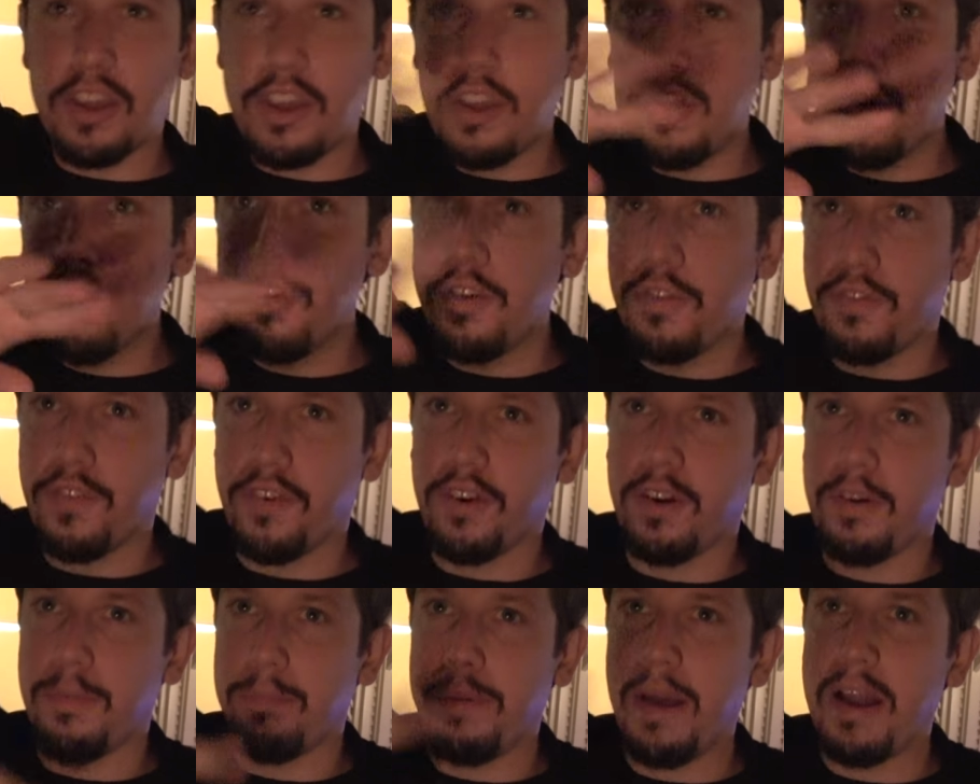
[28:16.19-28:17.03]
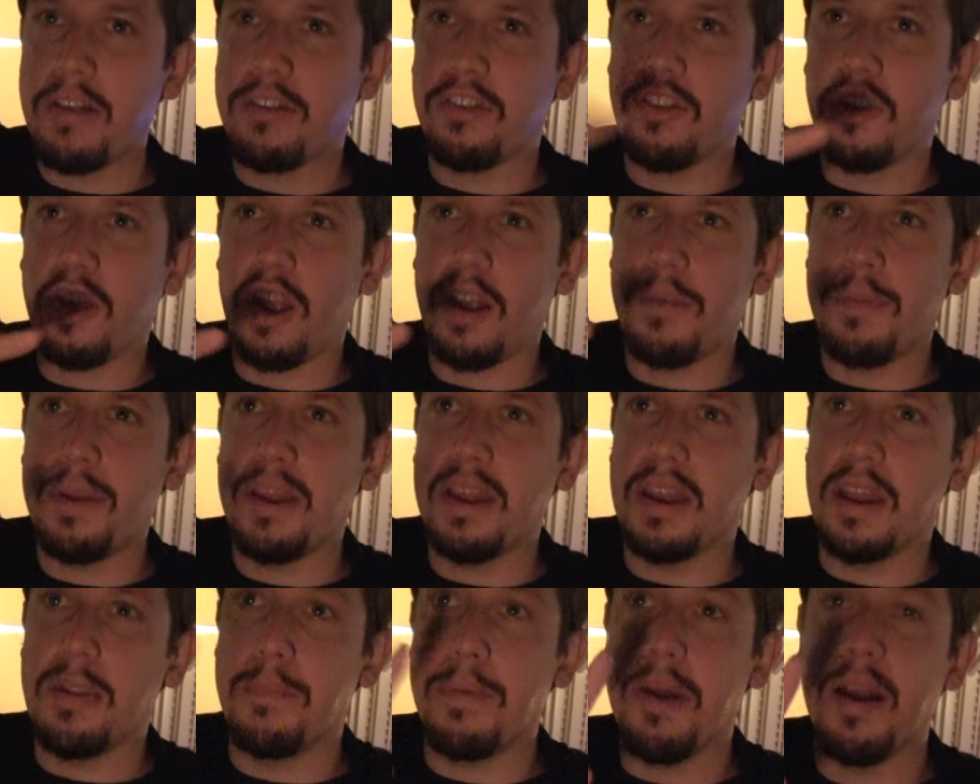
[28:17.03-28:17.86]
queue for Pirates of the
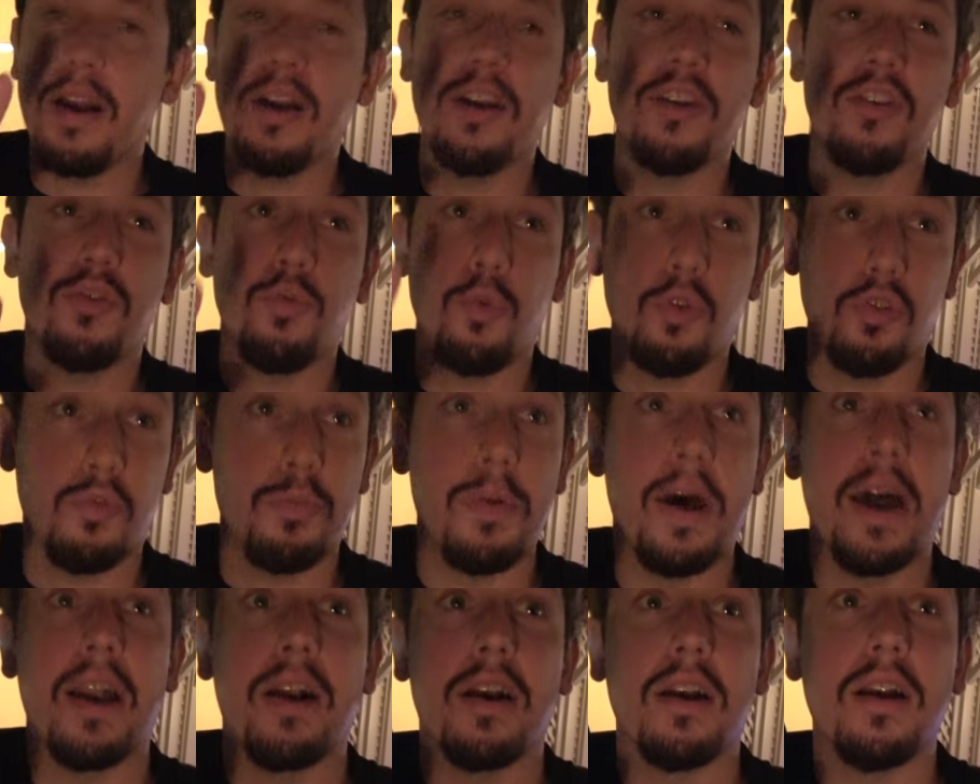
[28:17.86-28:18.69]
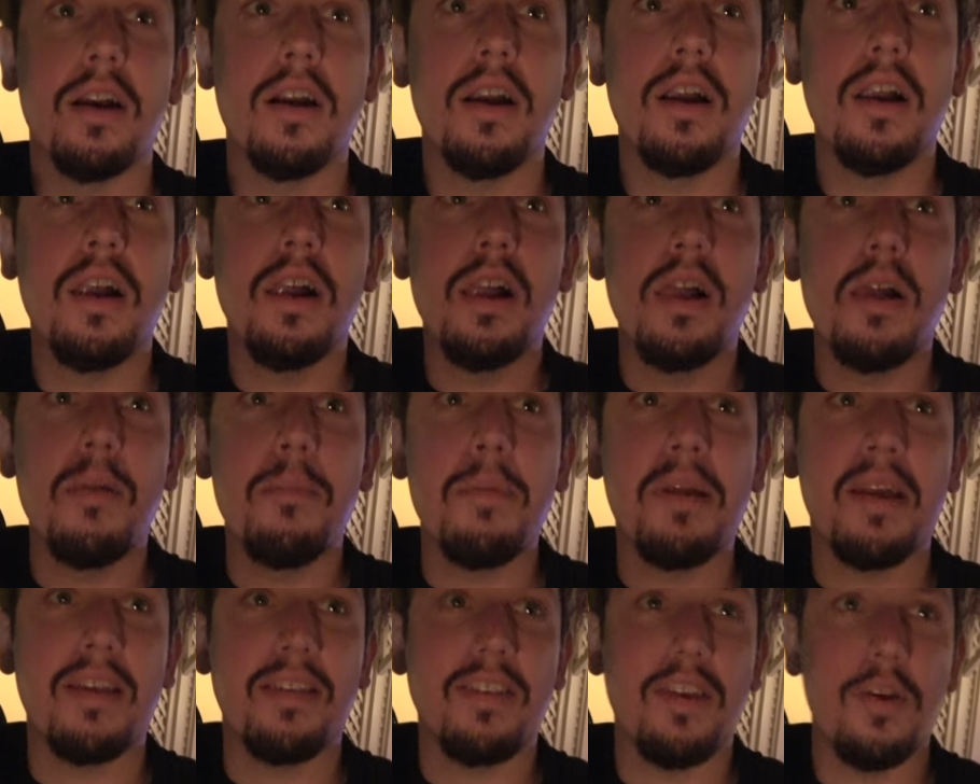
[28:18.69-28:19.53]
Caribbean in Paris was better.
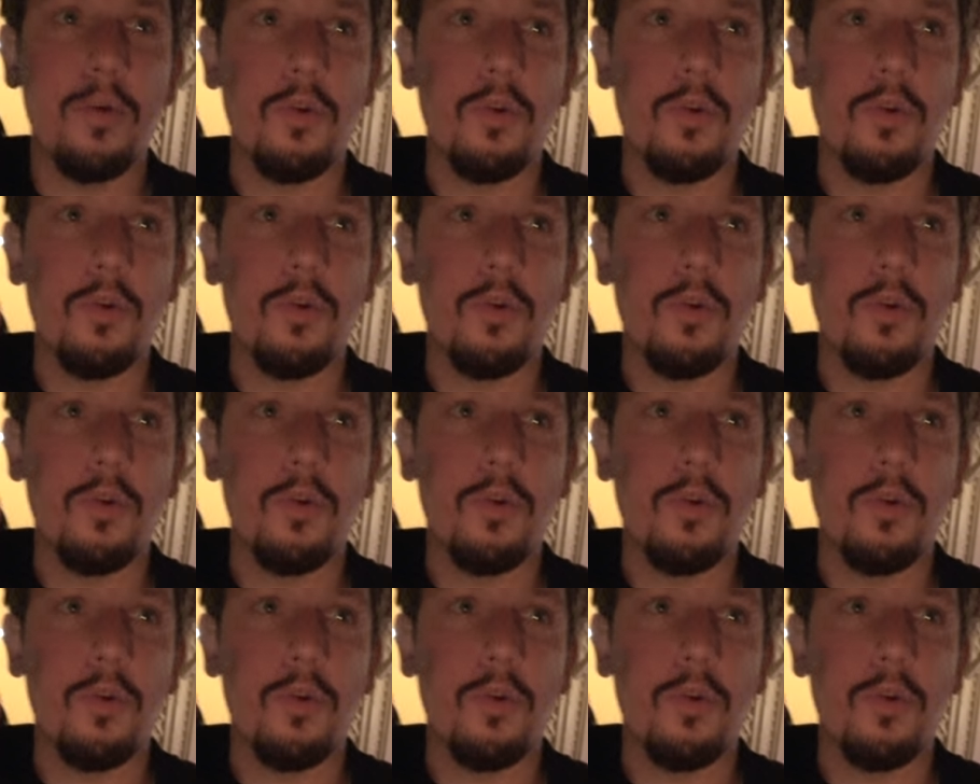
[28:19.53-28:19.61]
Because